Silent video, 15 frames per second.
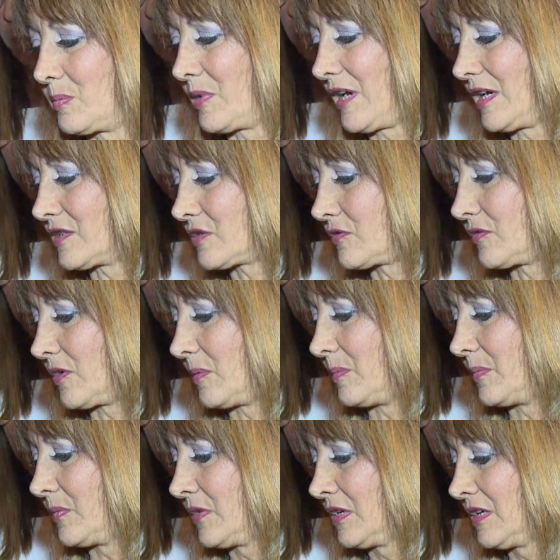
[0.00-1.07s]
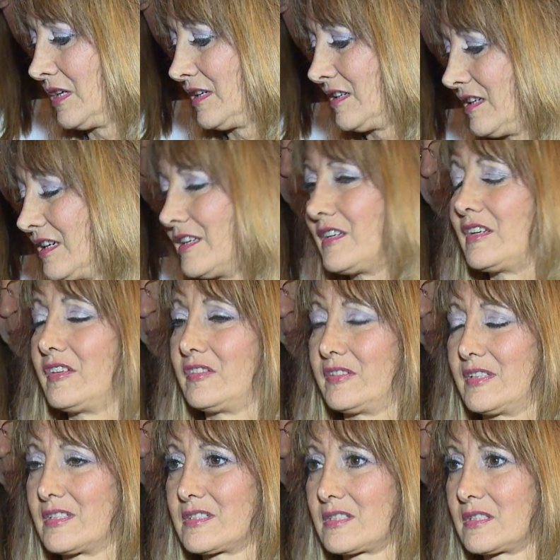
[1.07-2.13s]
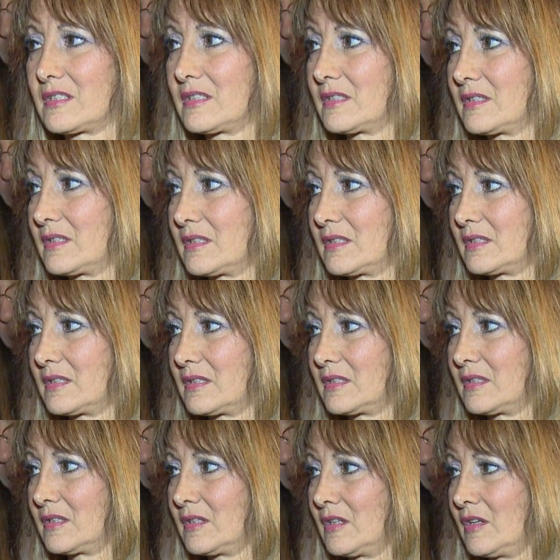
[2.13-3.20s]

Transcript: passed from an illness. Lisa may be